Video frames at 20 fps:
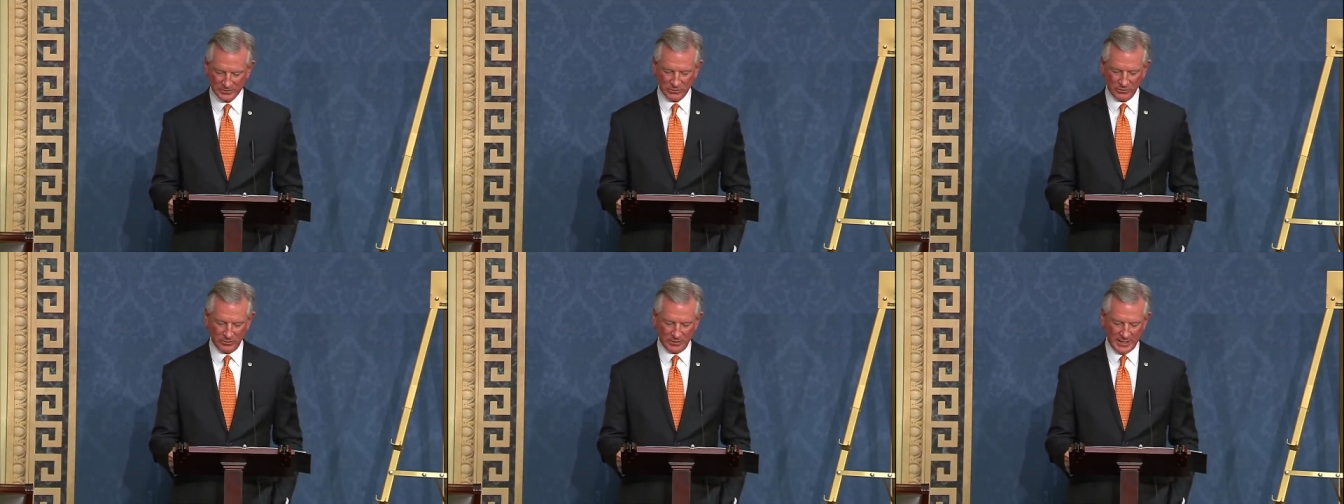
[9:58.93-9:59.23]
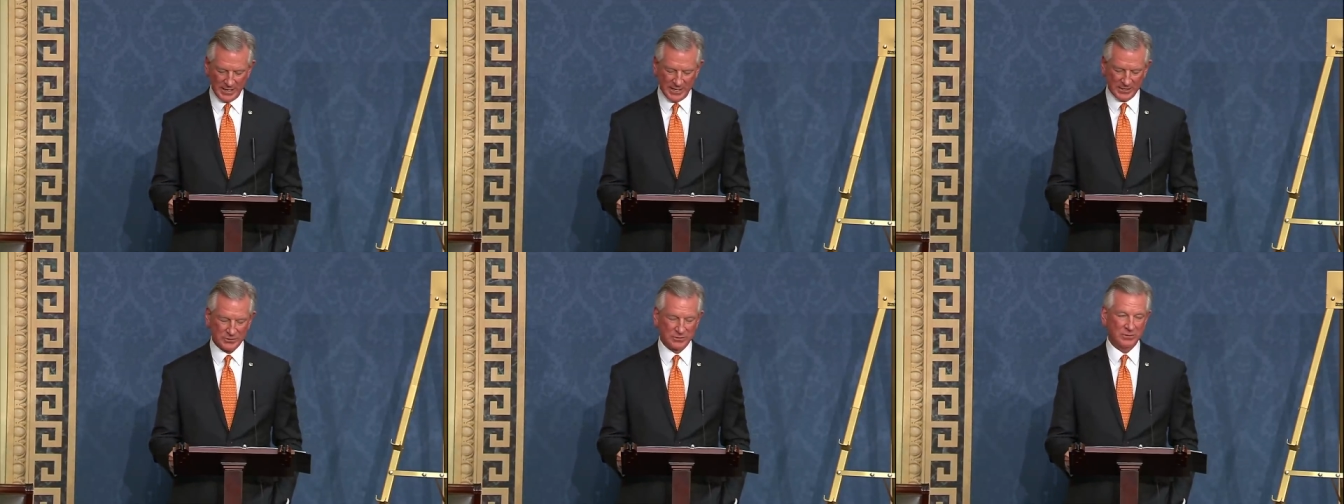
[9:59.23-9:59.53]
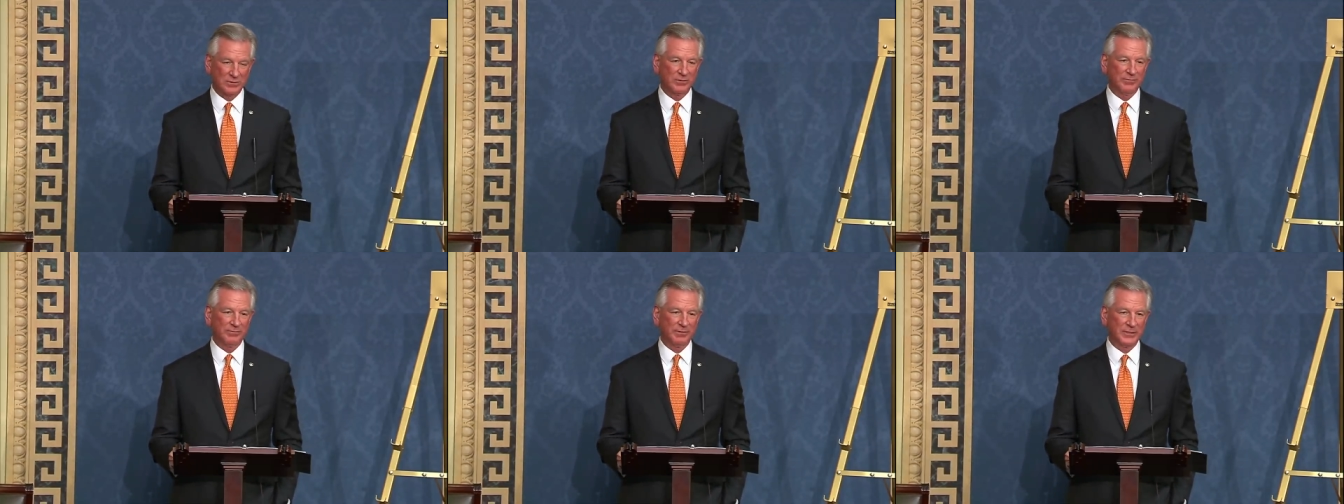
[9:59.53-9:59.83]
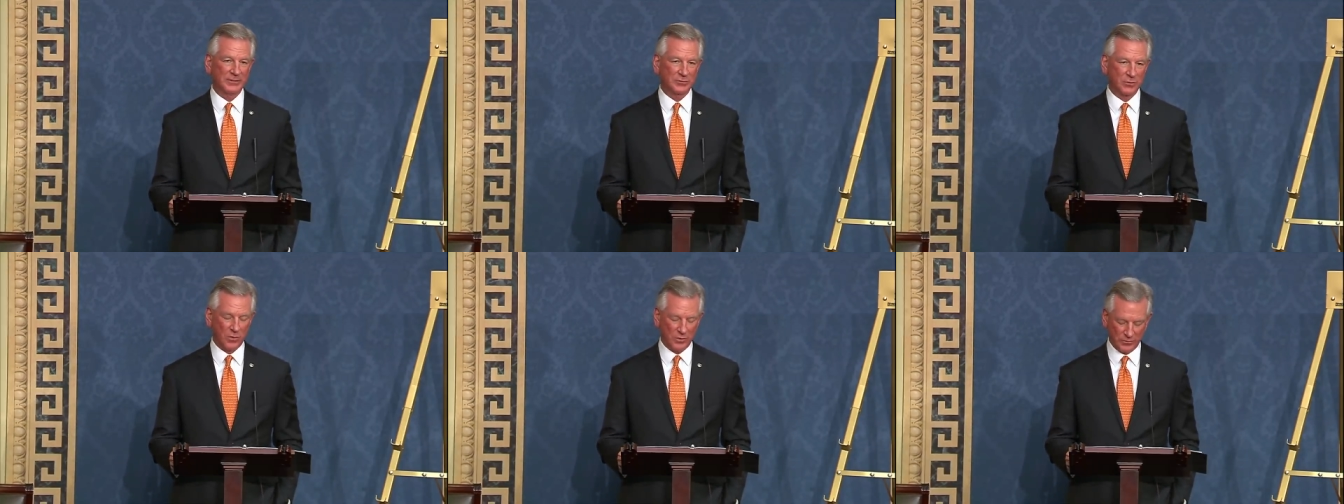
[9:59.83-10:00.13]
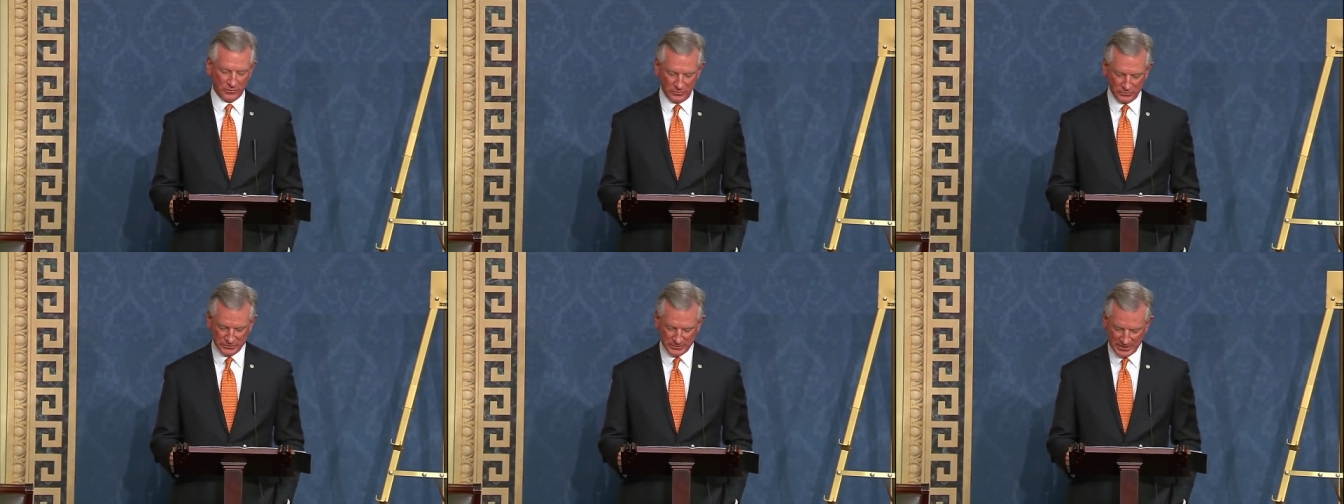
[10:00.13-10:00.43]
on a National Defense
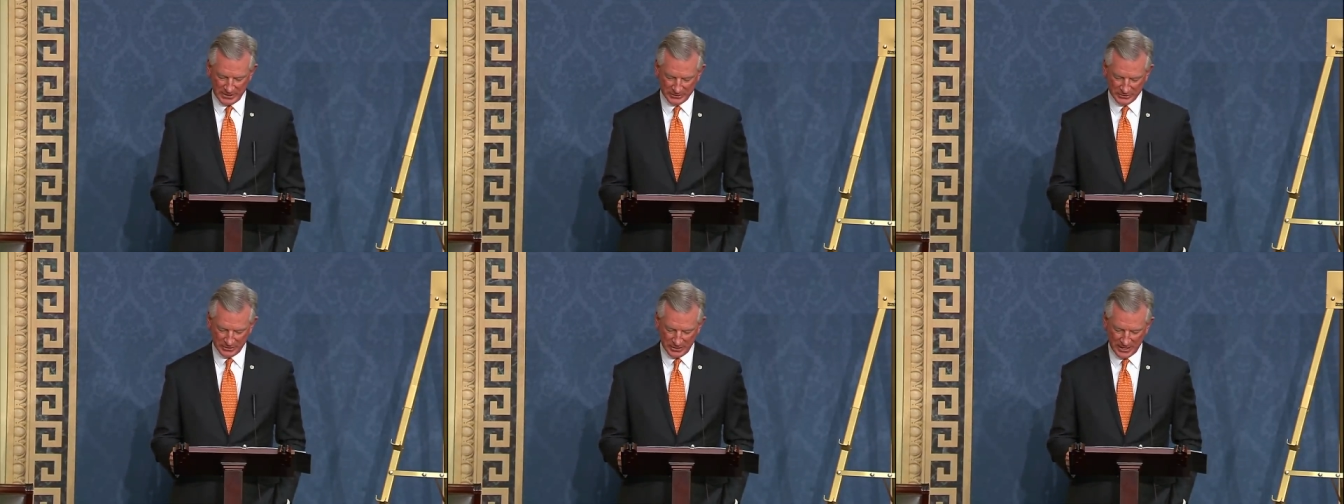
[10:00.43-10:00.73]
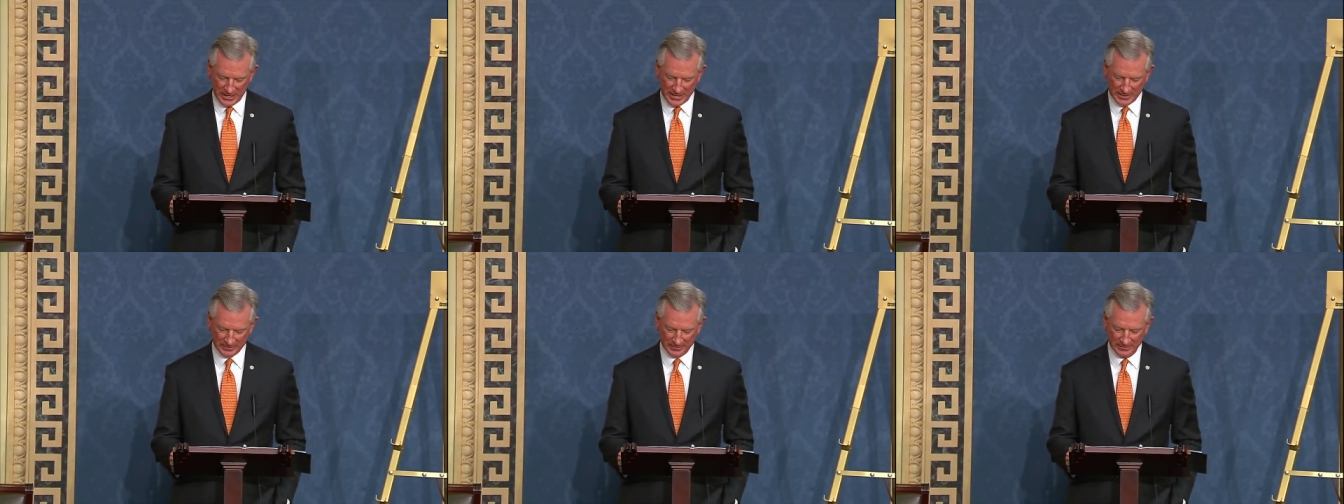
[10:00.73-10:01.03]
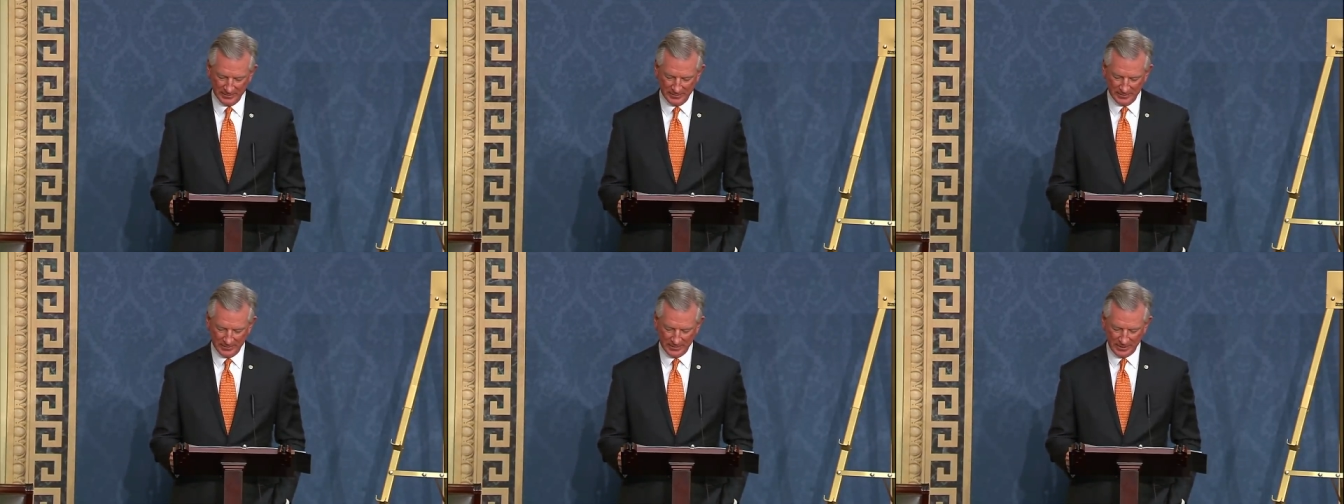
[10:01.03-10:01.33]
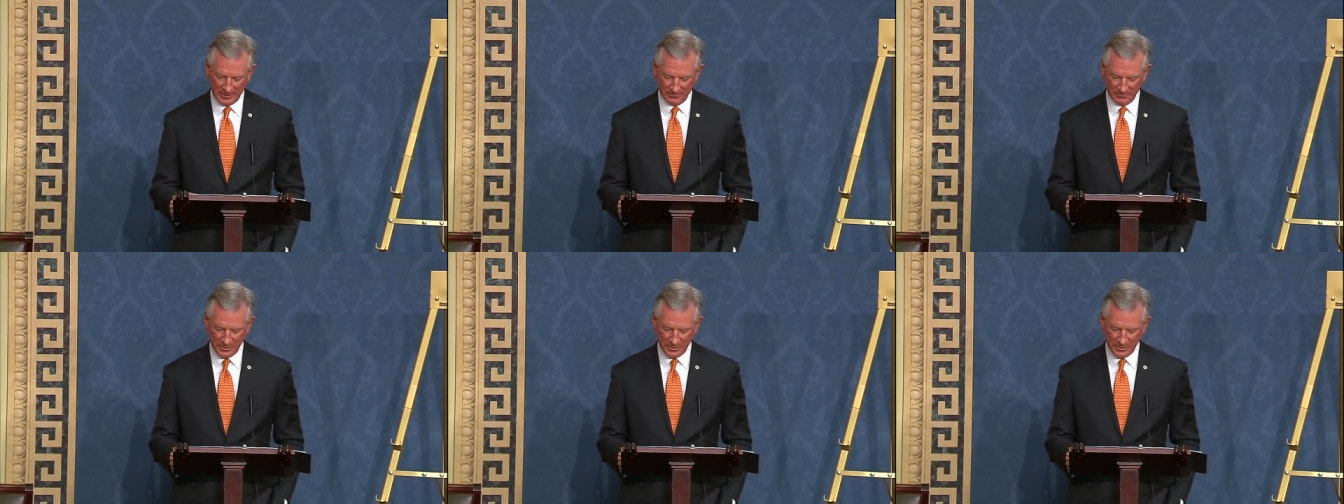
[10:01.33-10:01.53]
Authorization Act and